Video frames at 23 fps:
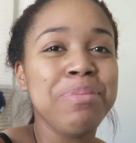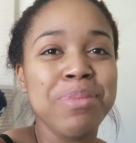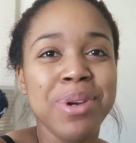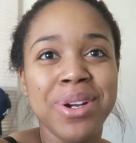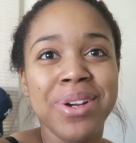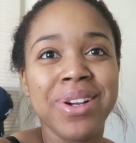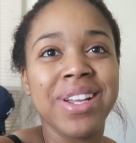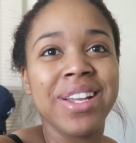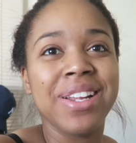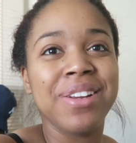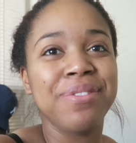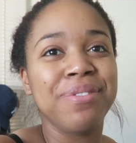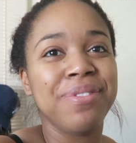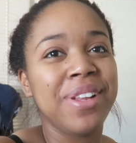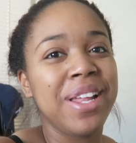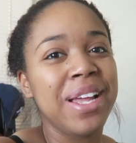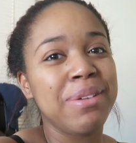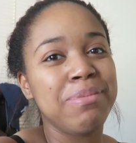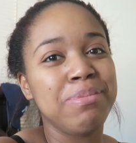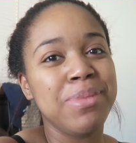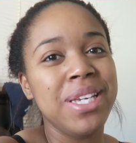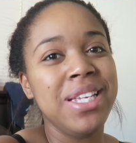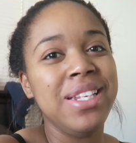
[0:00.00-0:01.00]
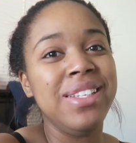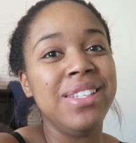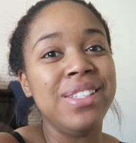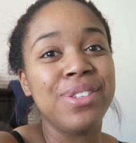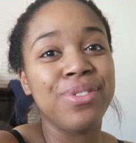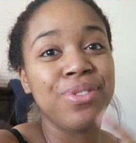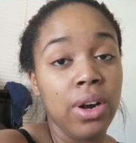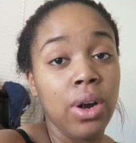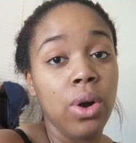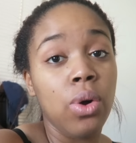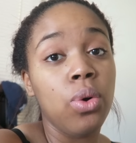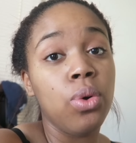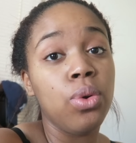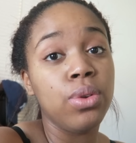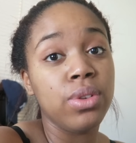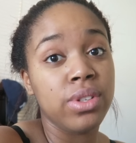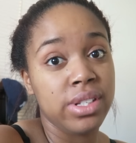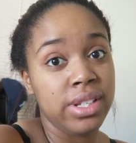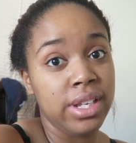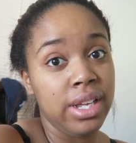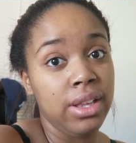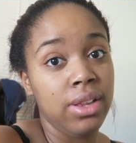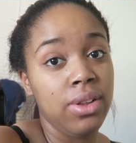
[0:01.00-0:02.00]
American flag beanies for a
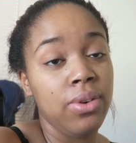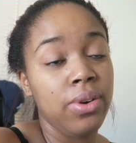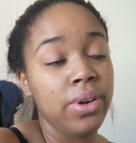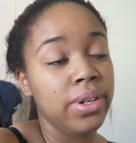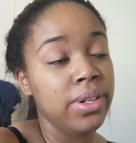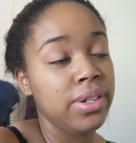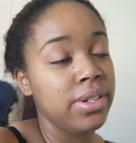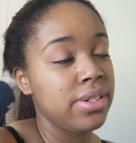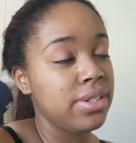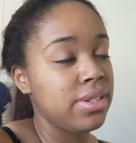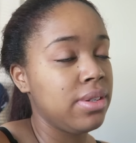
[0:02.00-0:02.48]
wholesale order.